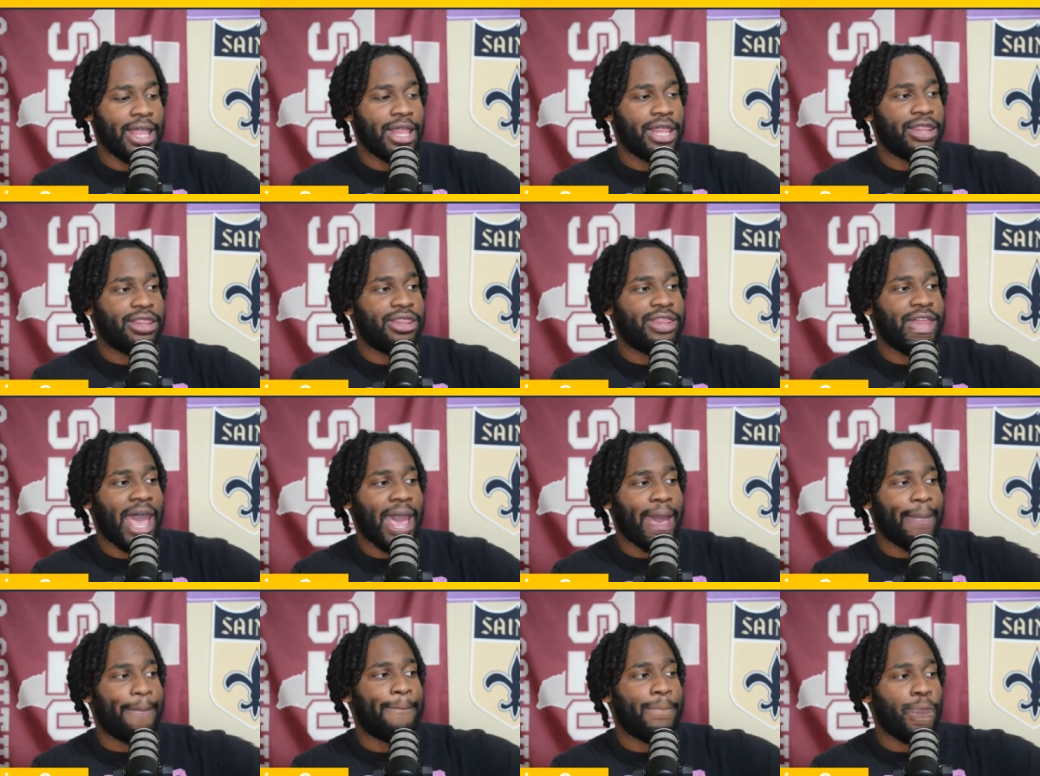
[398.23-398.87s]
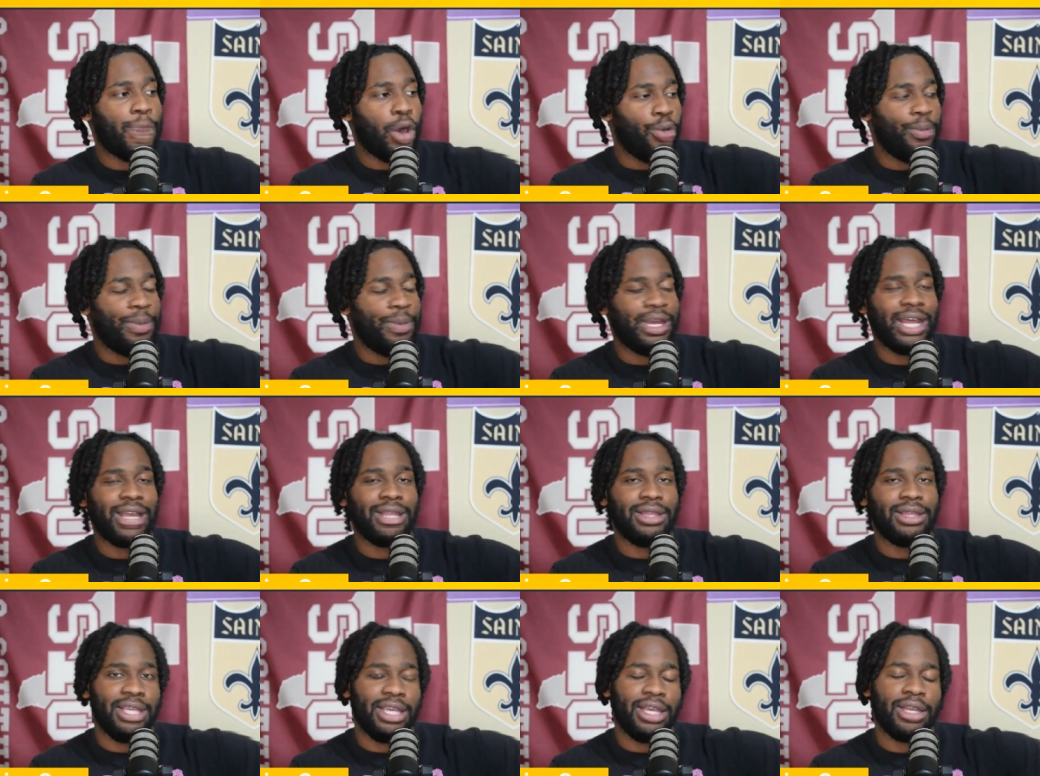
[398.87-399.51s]
that moment
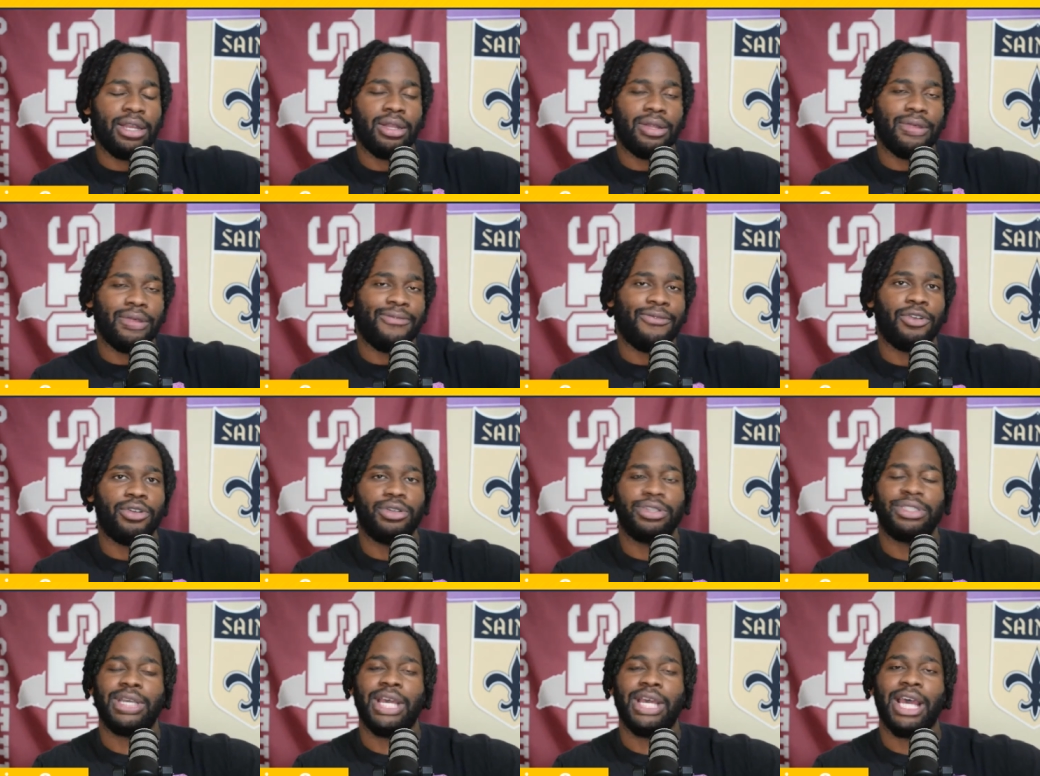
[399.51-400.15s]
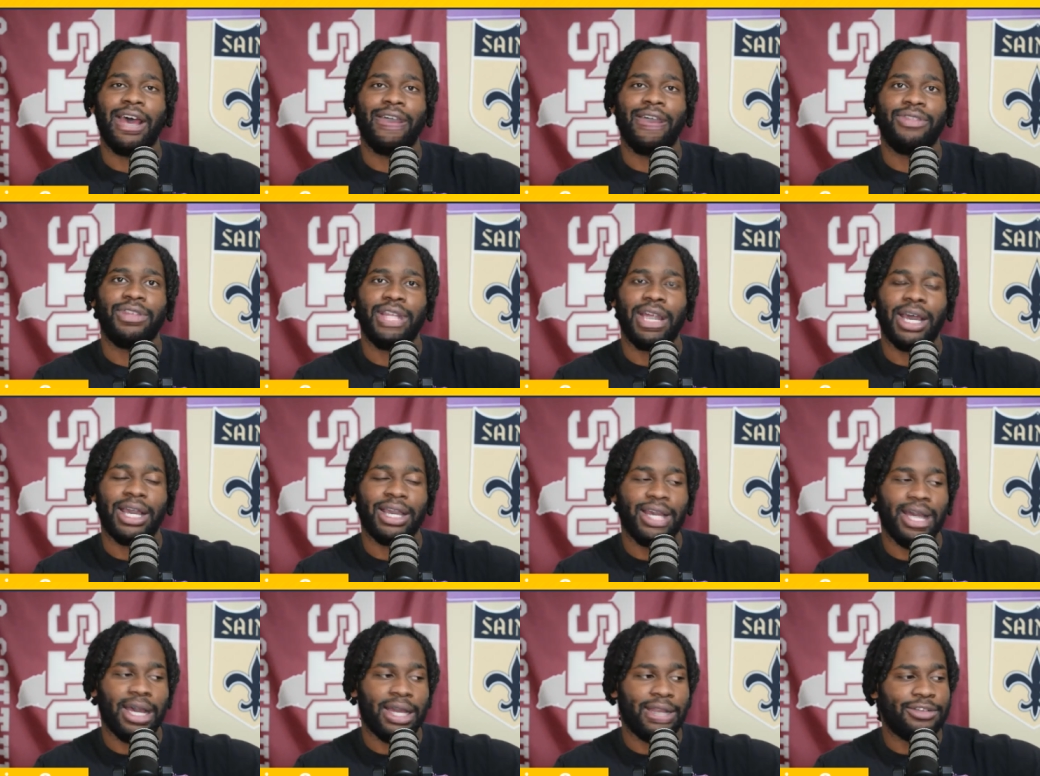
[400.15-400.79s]
at the end of the first half that I
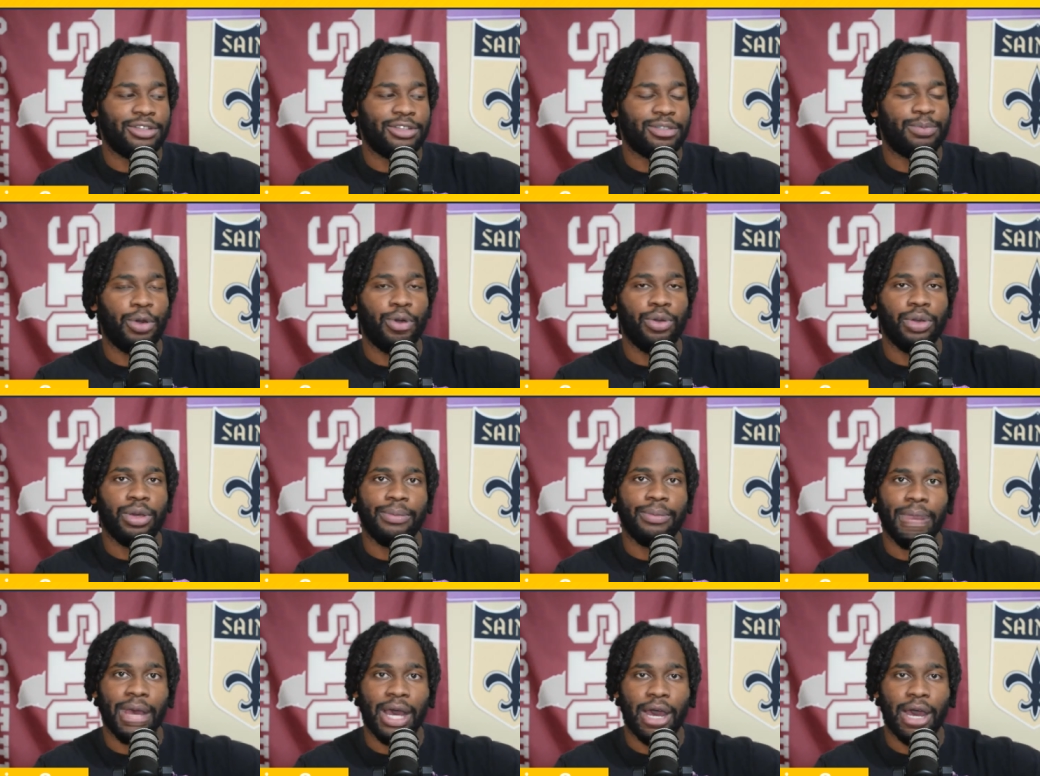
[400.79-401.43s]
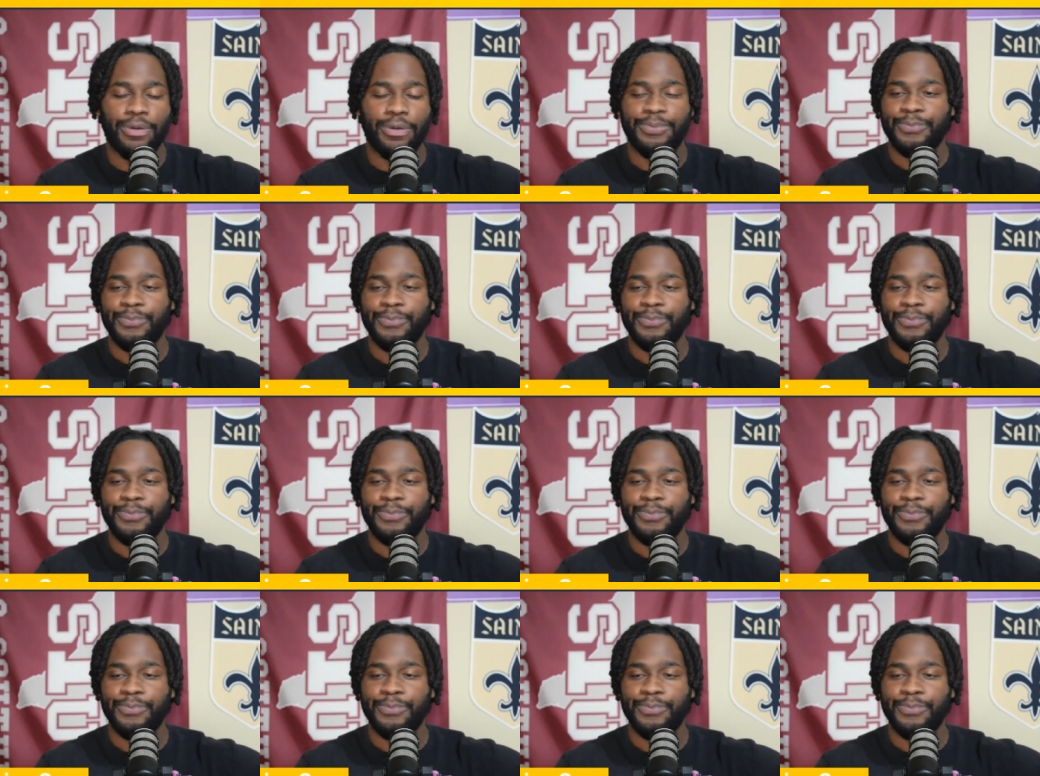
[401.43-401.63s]
kind of spoke about,